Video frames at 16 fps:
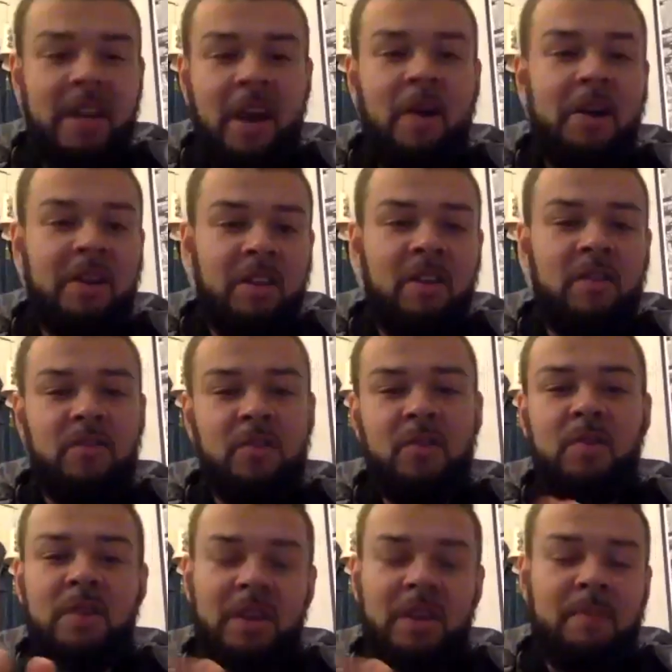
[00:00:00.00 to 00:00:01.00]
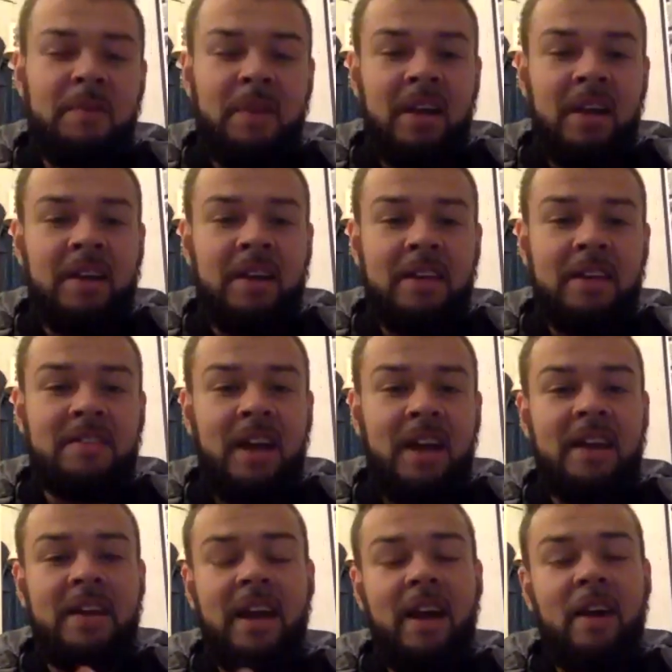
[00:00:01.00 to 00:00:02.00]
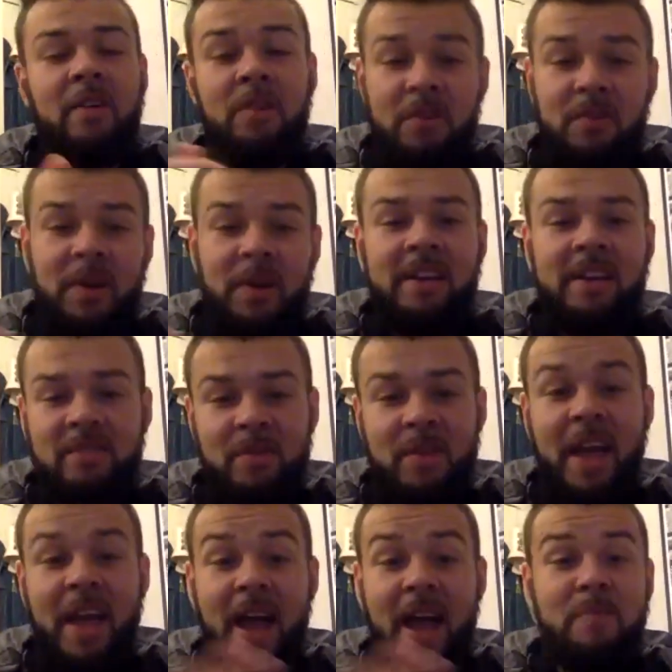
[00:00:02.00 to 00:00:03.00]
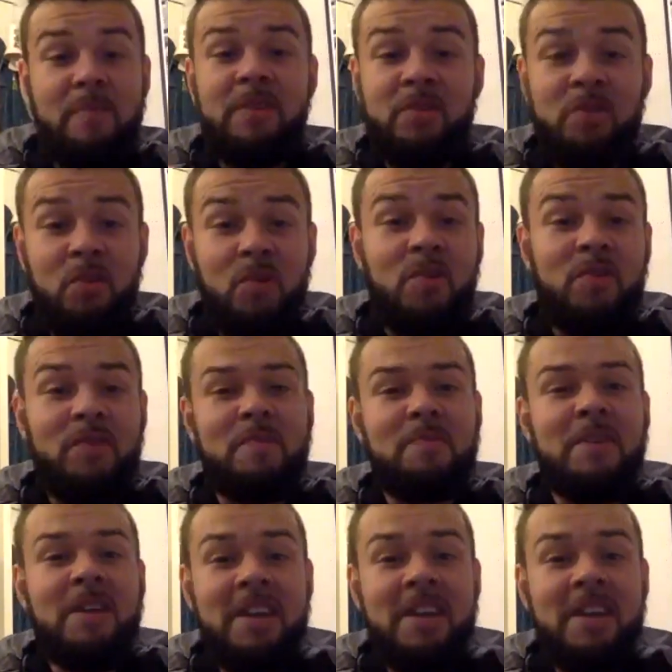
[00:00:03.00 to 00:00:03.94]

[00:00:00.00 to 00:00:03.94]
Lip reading: now I love you. I'm not a nice guy now, right? So that happened to two of them.